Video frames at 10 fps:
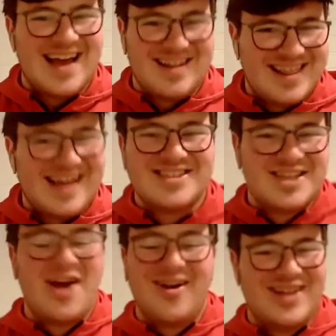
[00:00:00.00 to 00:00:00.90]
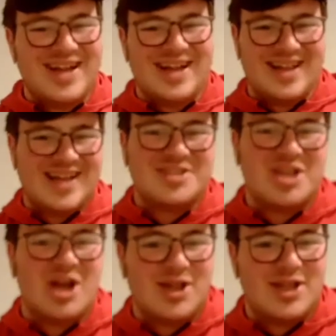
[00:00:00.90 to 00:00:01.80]
That's the
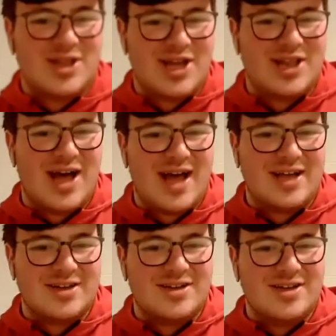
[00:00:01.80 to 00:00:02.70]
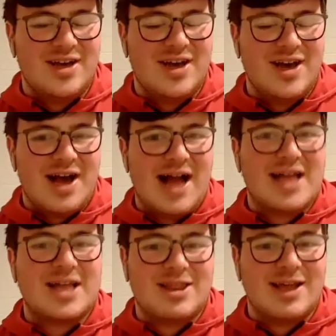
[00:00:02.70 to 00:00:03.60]
only thing that I
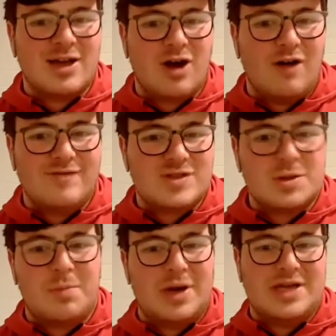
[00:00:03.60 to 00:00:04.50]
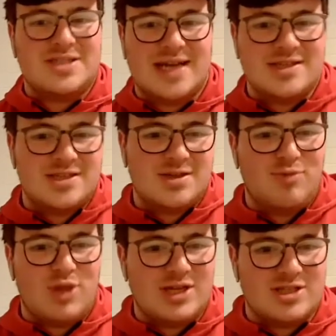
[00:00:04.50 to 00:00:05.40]
could think of. Somebody said
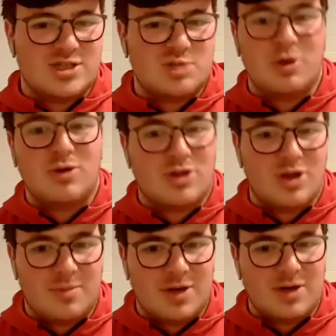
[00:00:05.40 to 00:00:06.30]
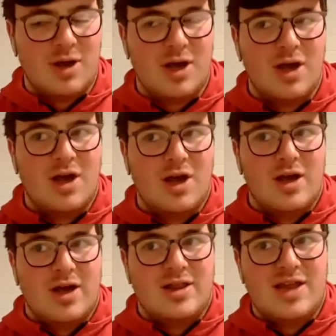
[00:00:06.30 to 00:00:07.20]
something to spook them, and
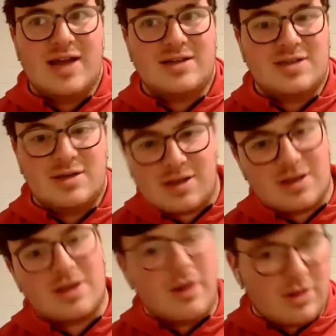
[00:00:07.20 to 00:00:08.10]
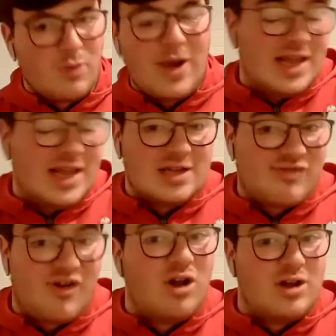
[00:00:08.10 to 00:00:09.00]
that the way that it's
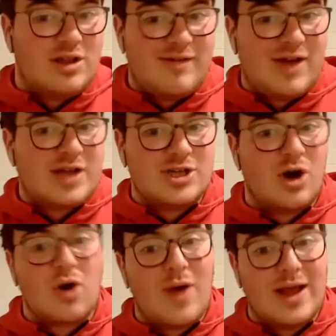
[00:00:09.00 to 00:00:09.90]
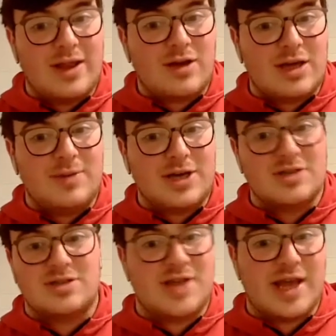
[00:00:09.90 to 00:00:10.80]
fallen, they've actually got quite lucky
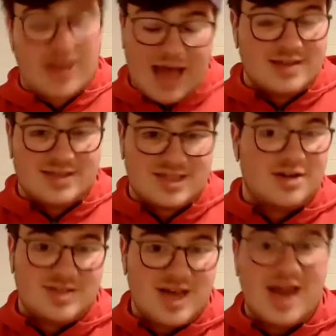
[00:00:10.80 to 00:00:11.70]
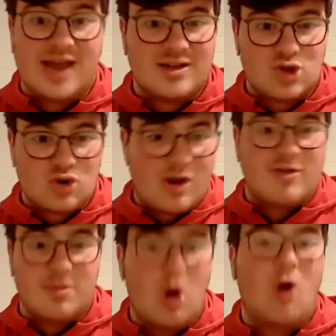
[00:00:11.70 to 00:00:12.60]
because they can still take
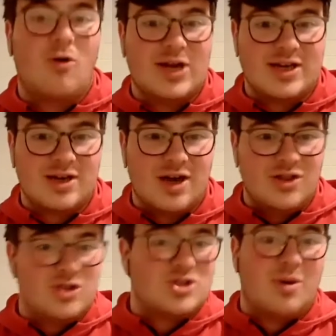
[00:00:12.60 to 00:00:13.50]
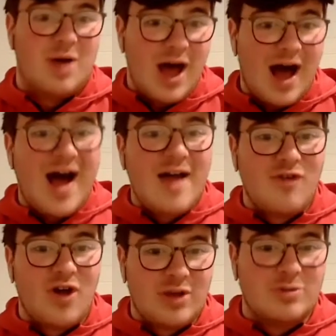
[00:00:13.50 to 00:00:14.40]
Trevon Moehrig at the top. I
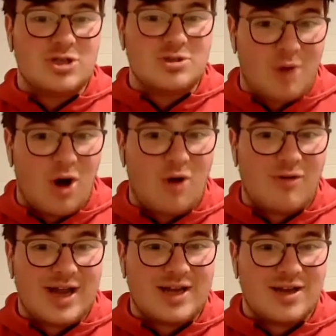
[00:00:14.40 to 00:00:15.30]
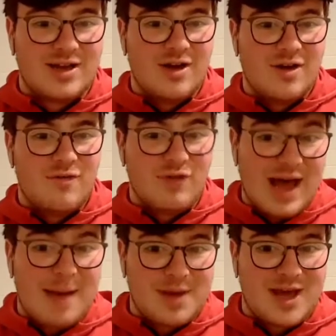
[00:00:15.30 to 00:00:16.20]
thought they would use Moehrig for
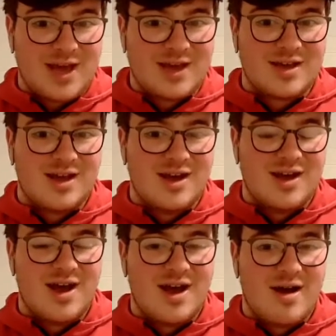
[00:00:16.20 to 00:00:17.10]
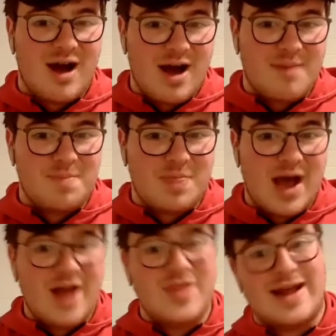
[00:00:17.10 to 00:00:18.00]
that pick, and
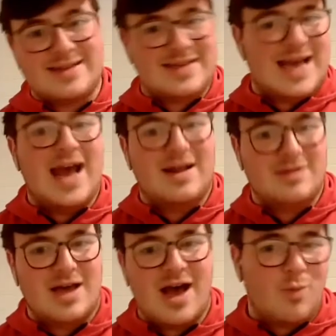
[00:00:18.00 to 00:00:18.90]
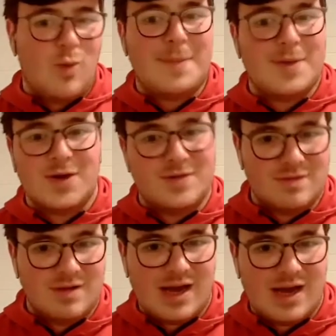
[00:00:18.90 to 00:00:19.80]
then get a
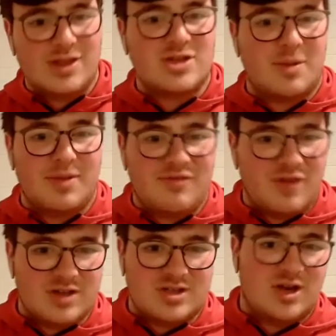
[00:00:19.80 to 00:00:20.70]
weapon at the top of the first.